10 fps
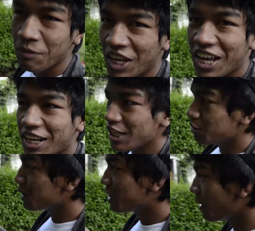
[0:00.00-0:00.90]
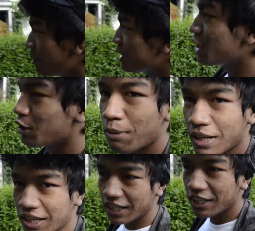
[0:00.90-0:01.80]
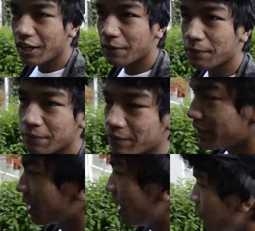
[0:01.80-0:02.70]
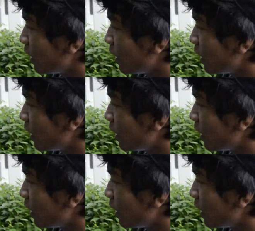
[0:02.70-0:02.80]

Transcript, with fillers: Hey guys, what's up? It's Toothpick, and um, I'm